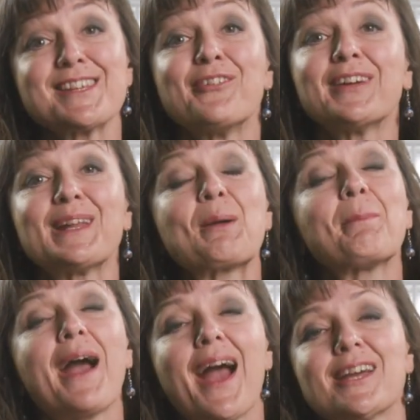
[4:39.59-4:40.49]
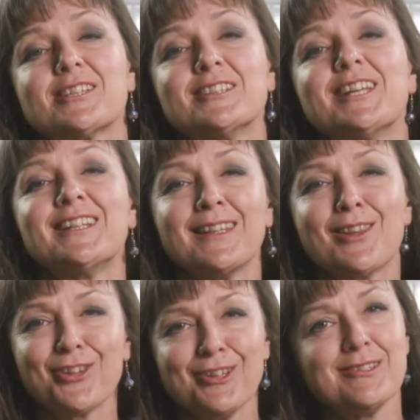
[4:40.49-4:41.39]
of getting passion and
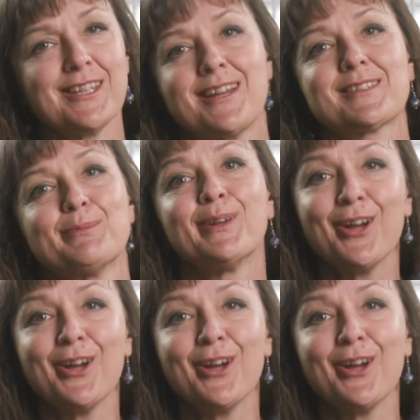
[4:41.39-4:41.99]
enthusiasm